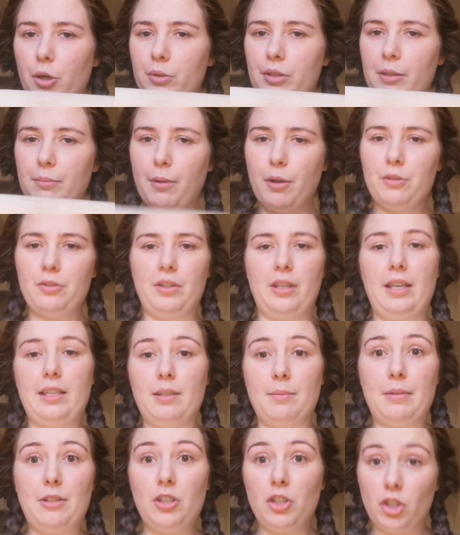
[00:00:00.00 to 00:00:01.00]
you're holding both of
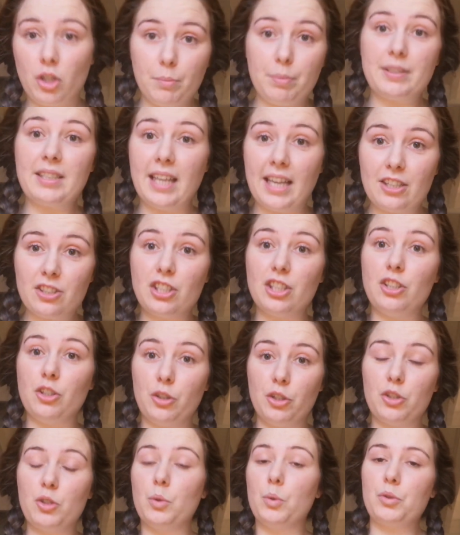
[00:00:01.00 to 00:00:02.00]
these. I mean, you could potentially do
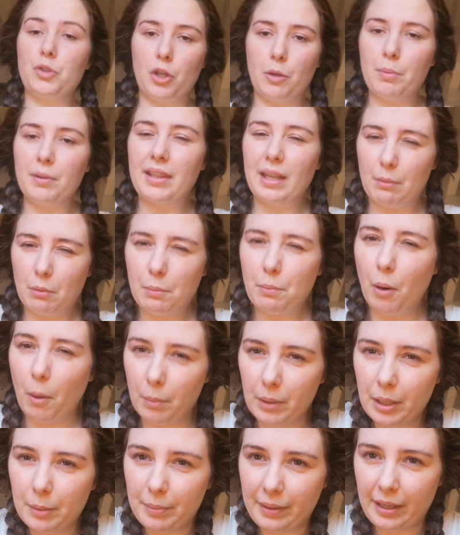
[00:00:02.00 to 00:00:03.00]
your torso, but that would
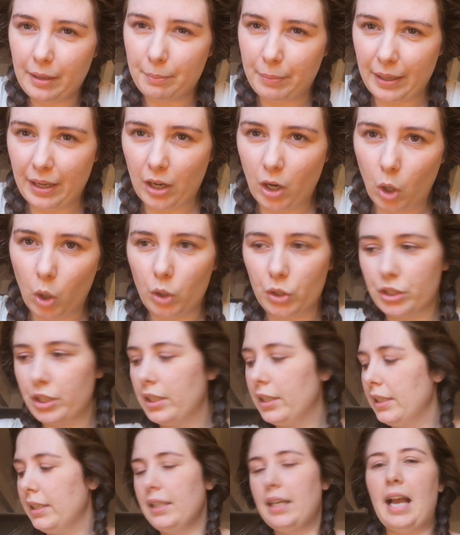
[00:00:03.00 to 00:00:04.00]
probably be a bit odd.
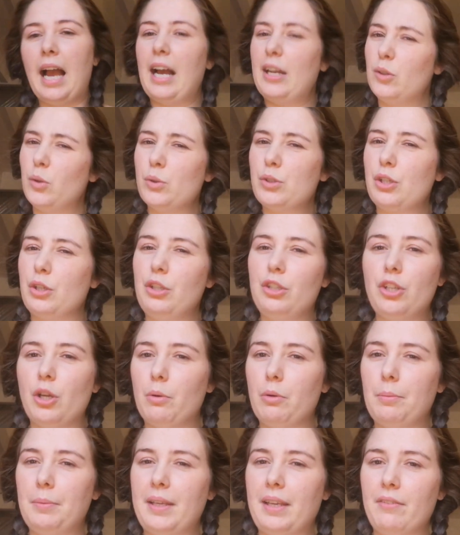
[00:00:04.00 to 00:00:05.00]
And also, you don't
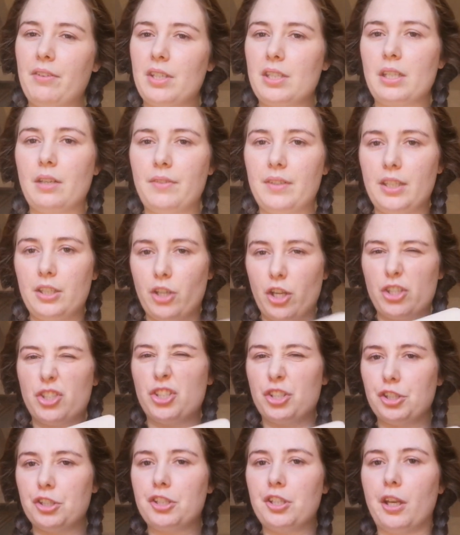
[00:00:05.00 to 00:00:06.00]
want to be giving yourself
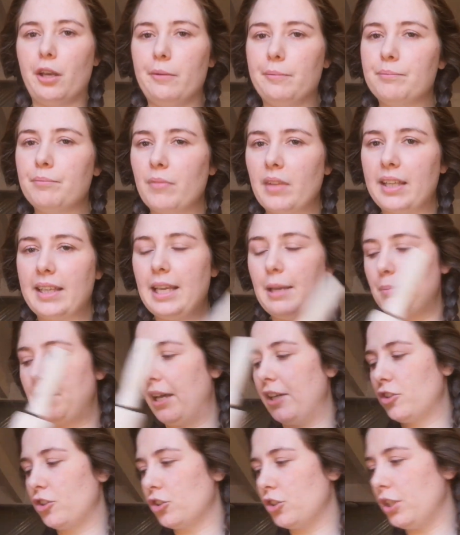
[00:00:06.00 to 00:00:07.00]
indigestion, so keep
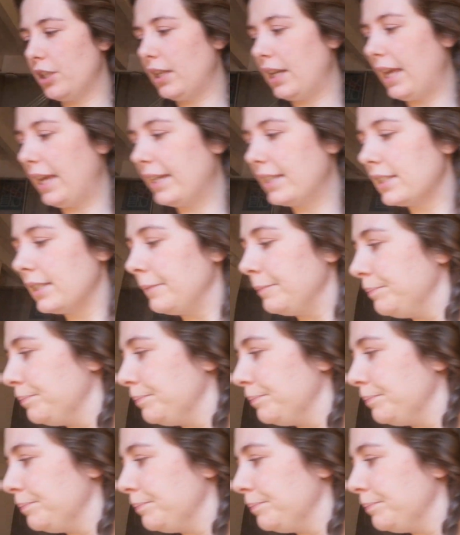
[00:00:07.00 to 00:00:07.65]
that just to your legs.